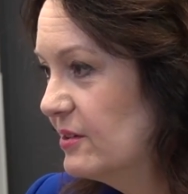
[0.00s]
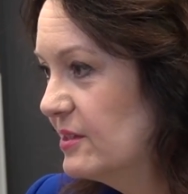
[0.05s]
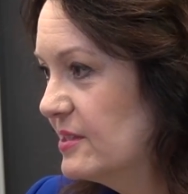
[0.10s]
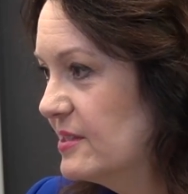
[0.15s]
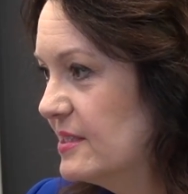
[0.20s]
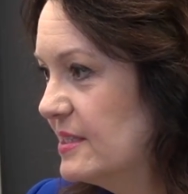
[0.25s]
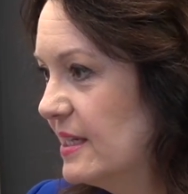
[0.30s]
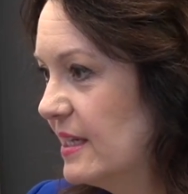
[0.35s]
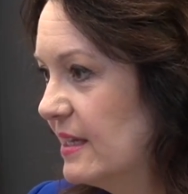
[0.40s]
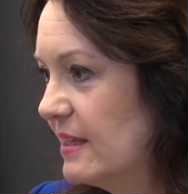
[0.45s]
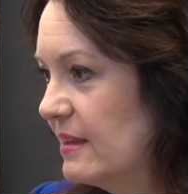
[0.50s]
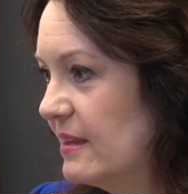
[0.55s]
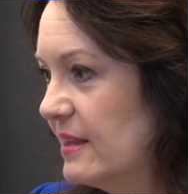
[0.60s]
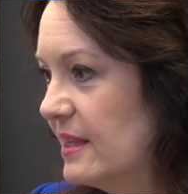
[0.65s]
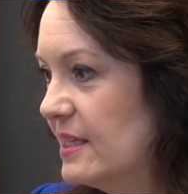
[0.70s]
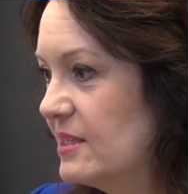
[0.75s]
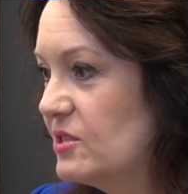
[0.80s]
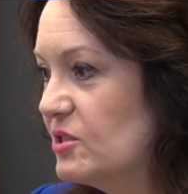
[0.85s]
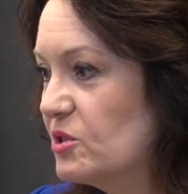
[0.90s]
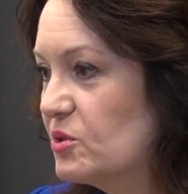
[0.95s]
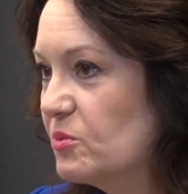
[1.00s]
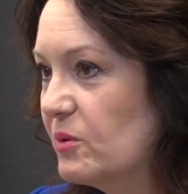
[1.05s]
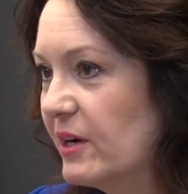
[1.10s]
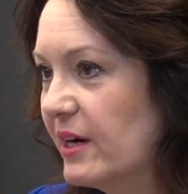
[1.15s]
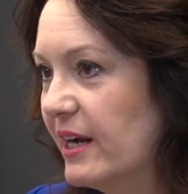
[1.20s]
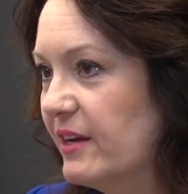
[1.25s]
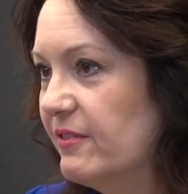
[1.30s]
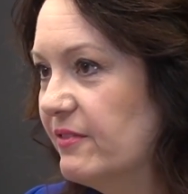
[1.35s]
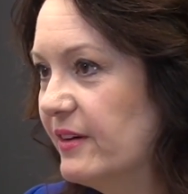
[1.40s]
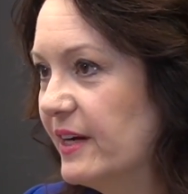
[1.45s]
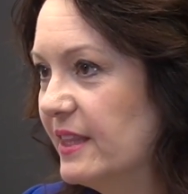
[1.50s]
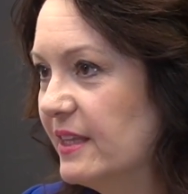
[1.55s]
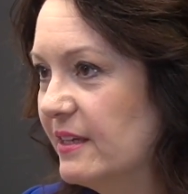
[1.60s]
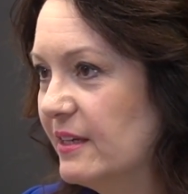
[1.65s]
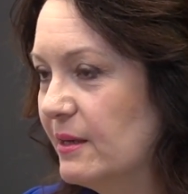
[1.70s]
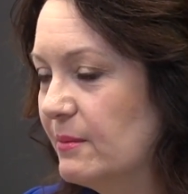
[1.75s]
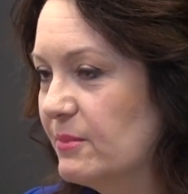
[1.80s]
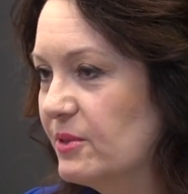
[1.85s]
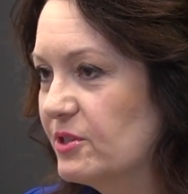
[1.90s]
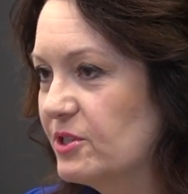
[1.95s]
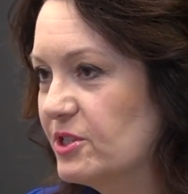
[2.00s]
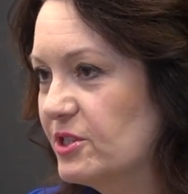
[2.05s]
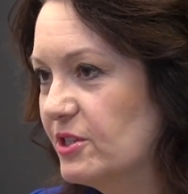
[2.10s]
say, this is where I find the numbers,